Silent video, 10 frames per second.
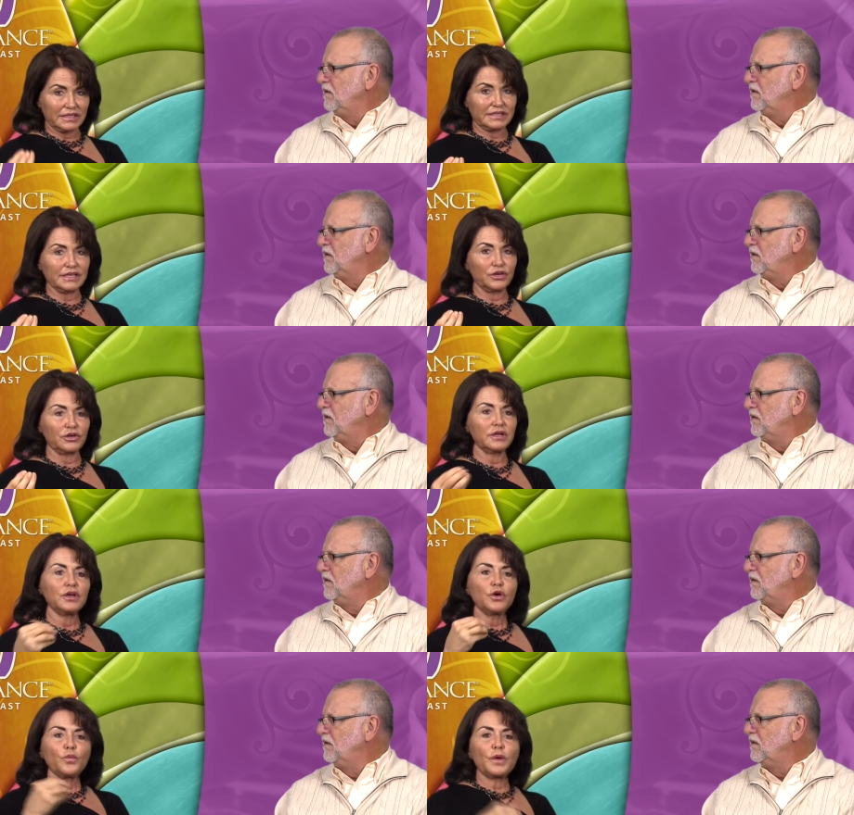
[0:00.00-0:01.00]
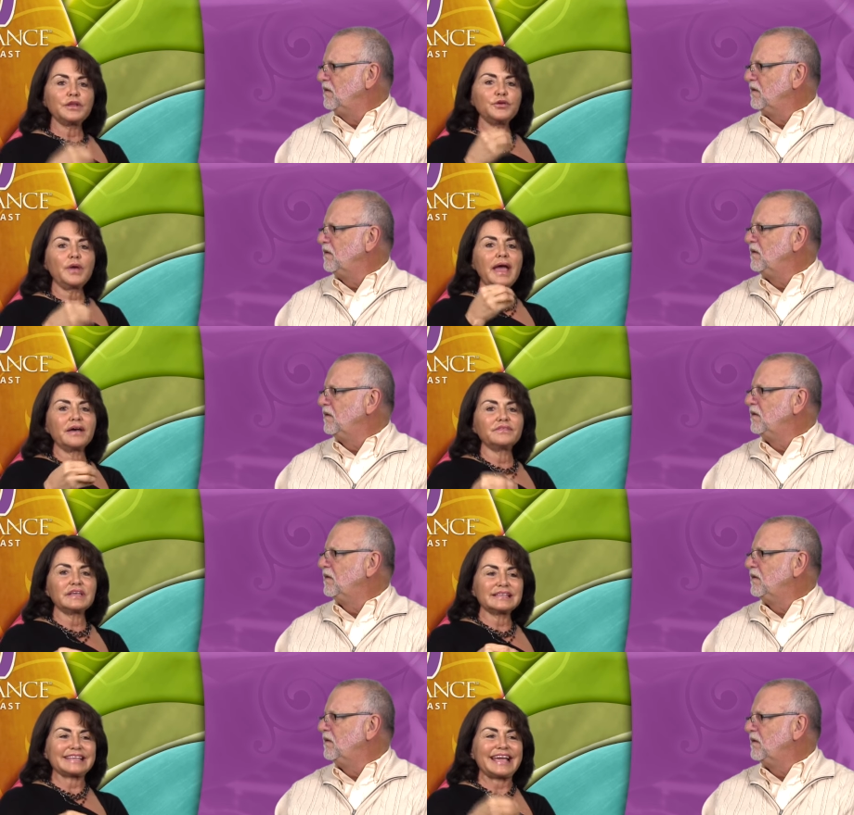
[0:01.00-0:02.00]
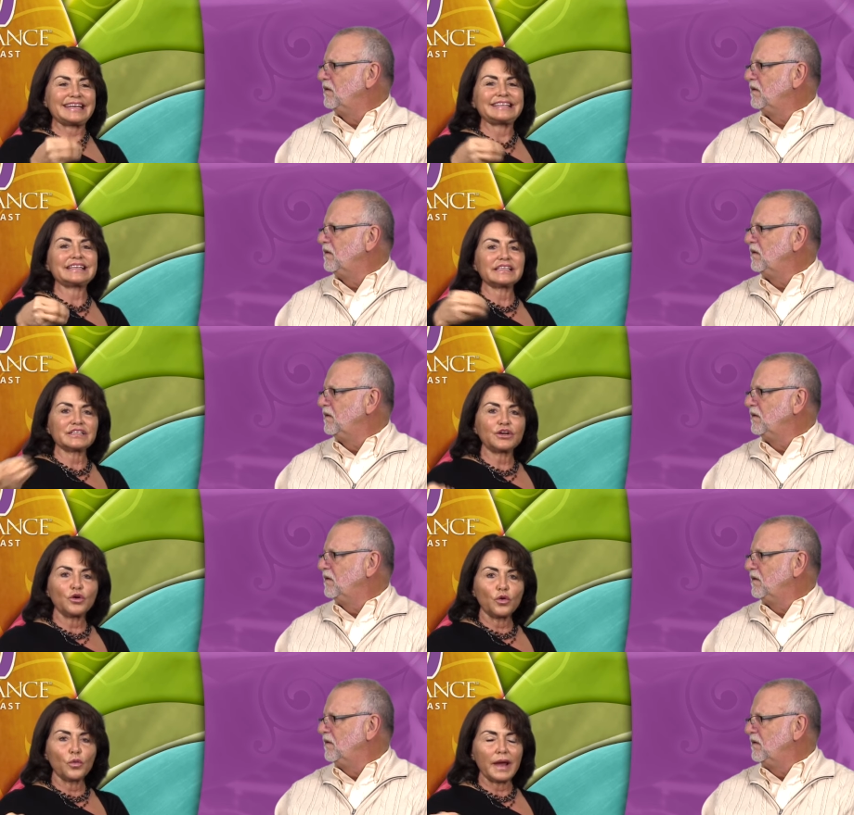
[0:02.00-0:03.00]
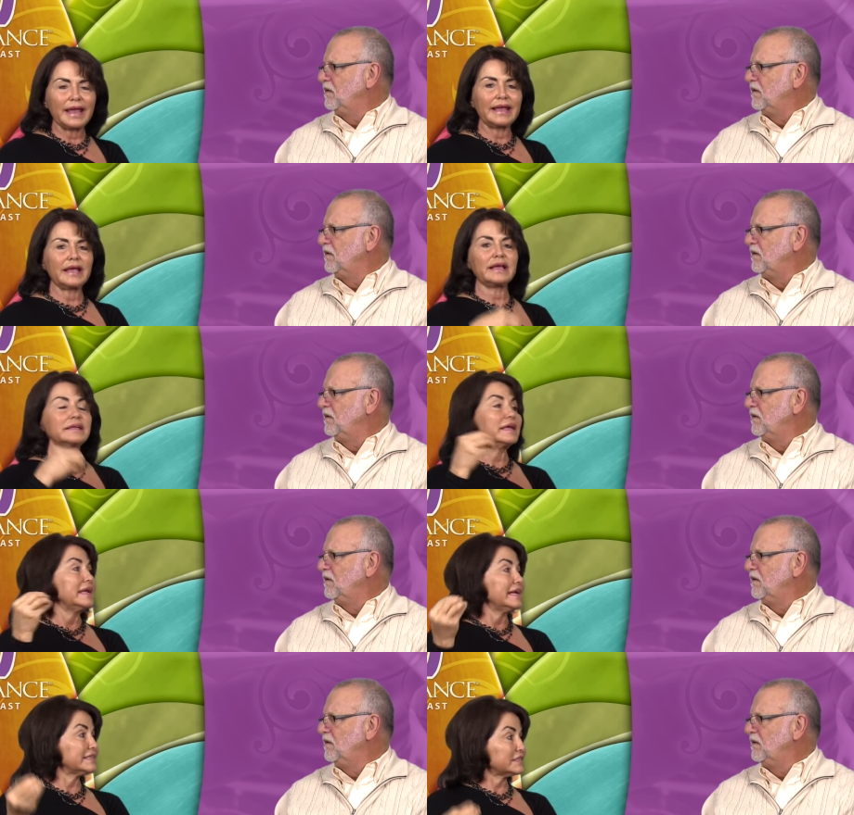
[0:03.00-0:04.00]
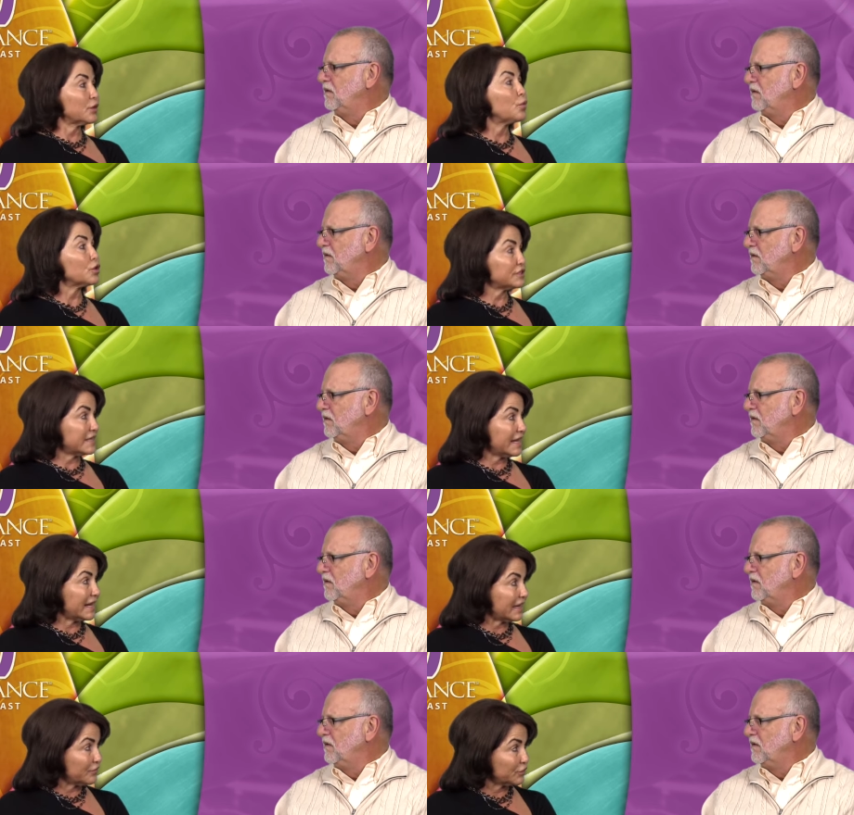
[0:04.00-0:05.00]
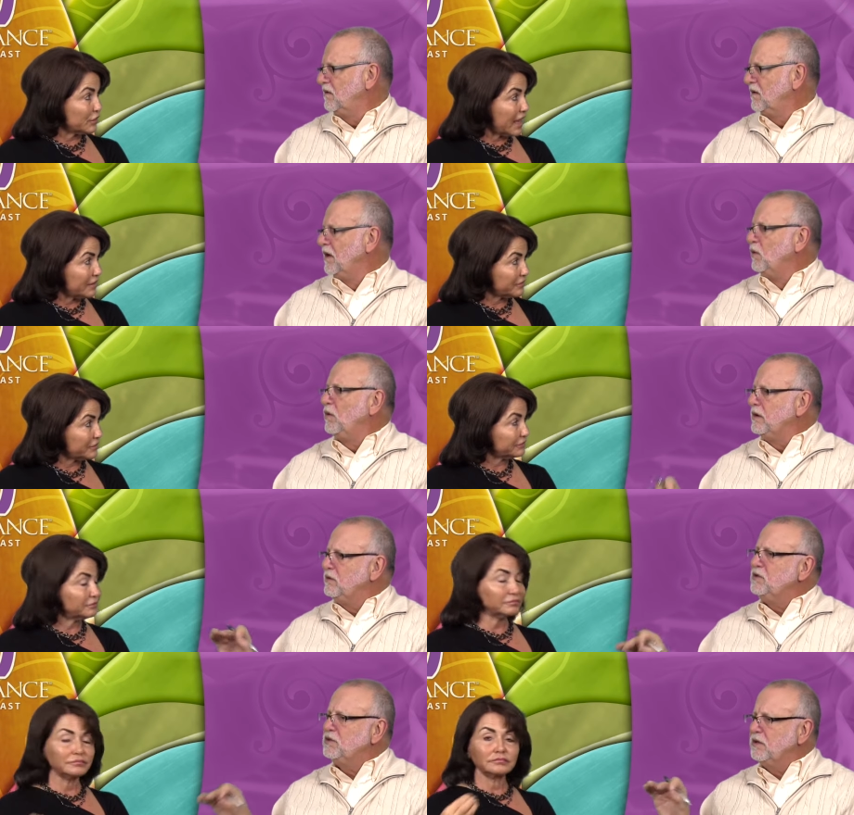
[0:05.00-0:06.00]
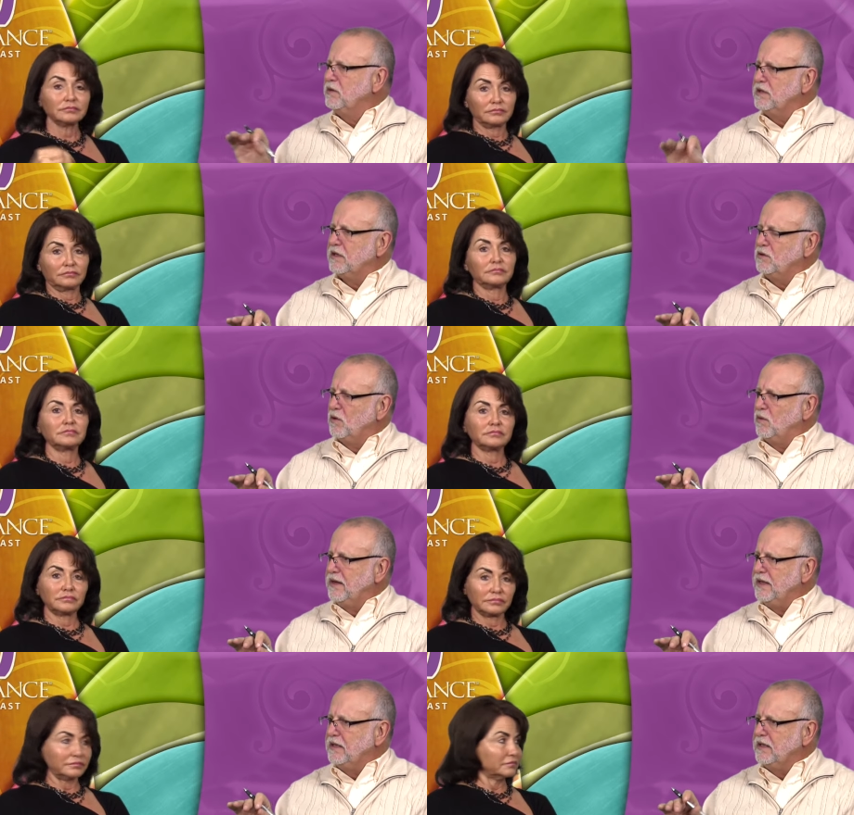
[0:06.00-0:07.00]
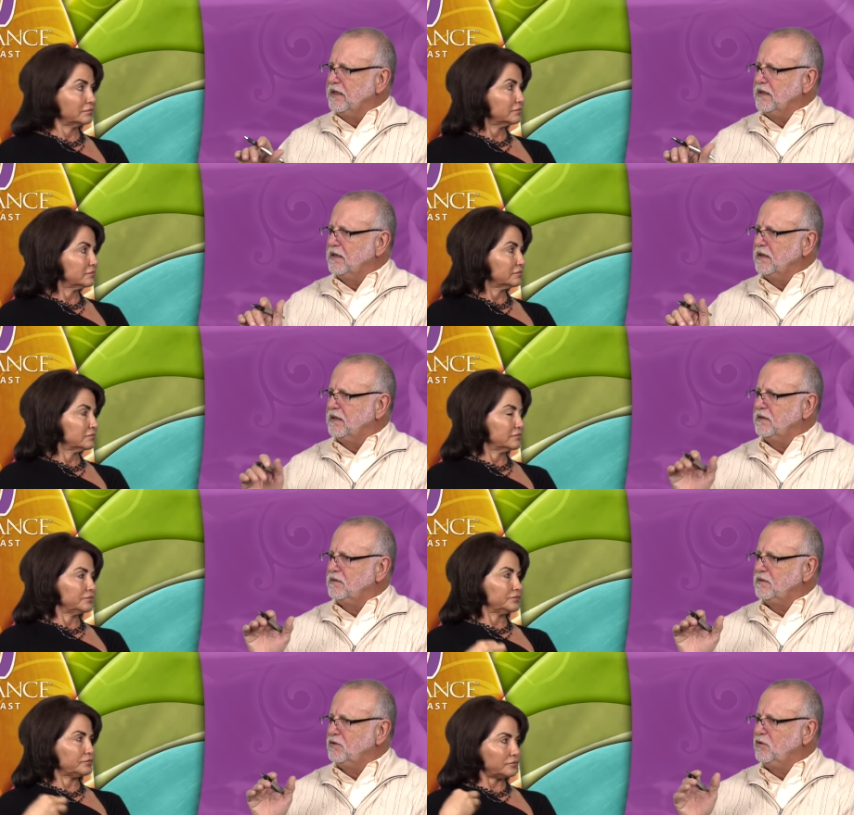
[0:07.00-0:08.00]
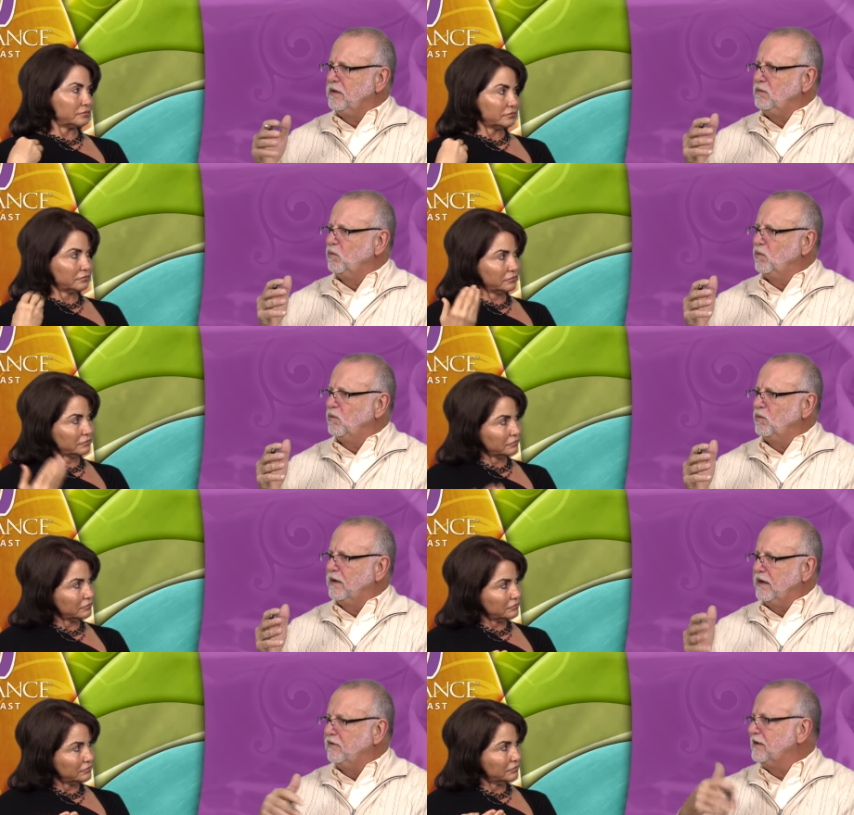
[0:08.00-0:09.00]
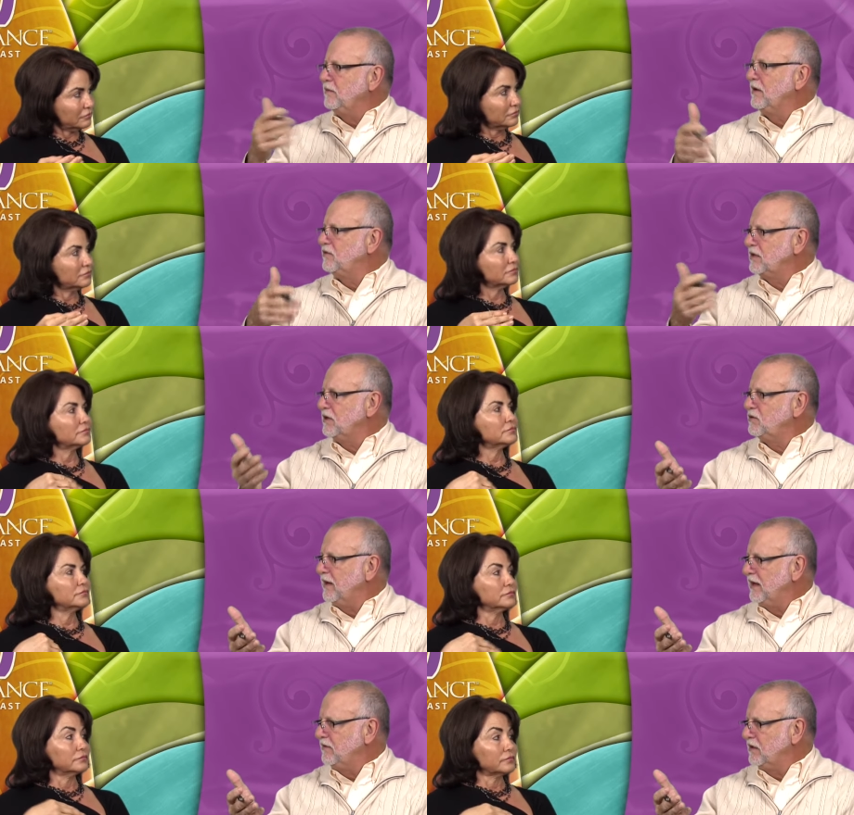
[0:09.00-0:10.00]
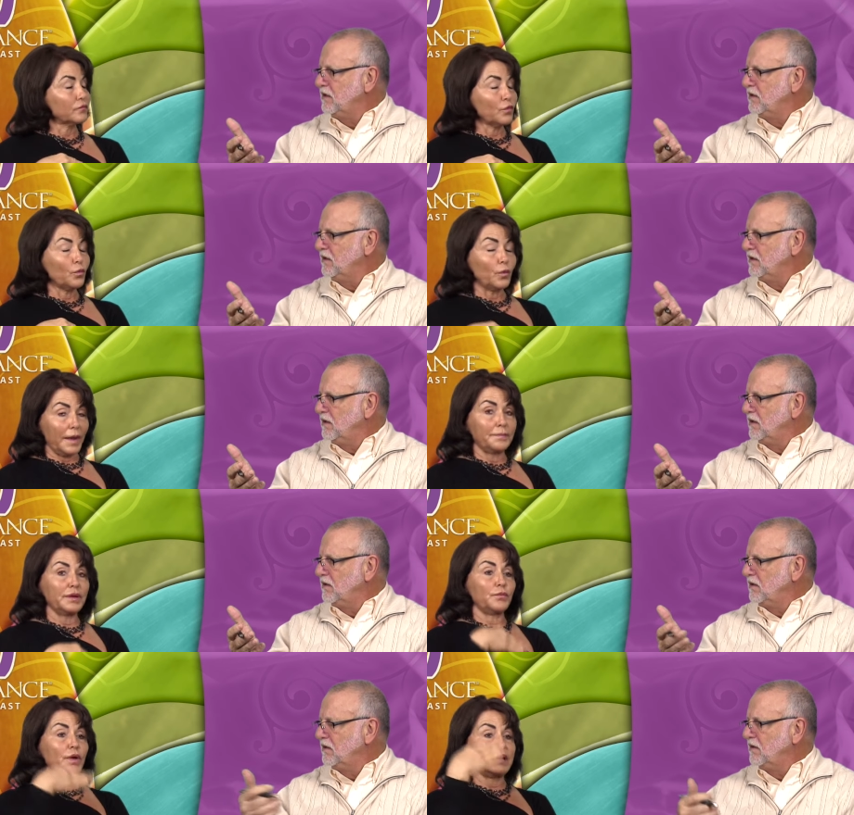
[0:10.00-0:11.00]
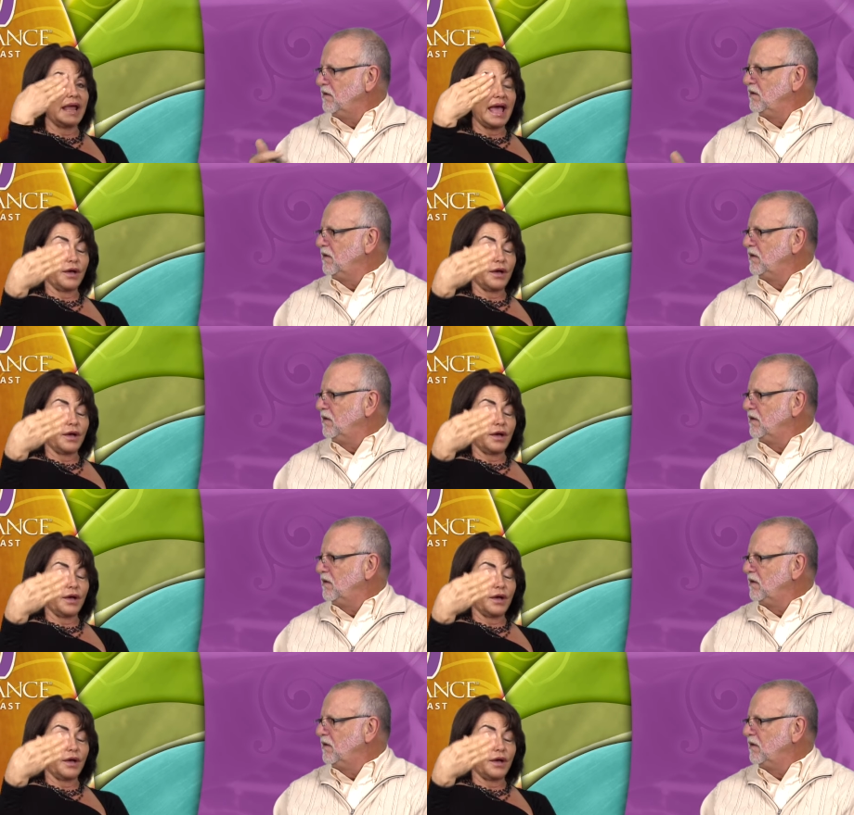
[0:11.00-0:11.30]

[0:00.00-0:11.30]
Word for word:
Speaker 1: considered when you have this and it doesn't go away and it's the worst headache of your life.
Speaker 2: Well, now when you say when it doesn't go away, it, it, you mean every time you have sex, you have it.
Speaker 1: Right, but when